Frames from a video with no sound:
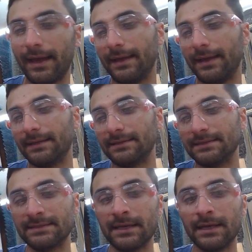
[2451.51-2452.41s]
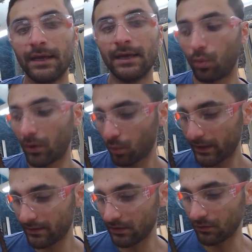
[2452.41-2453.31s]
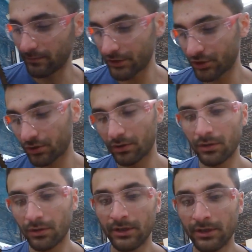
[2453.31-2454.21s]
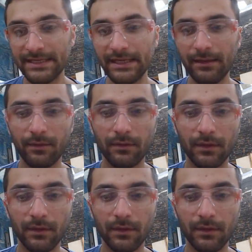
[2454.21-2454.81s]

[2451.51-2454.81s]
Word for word: And one way that you measure teeth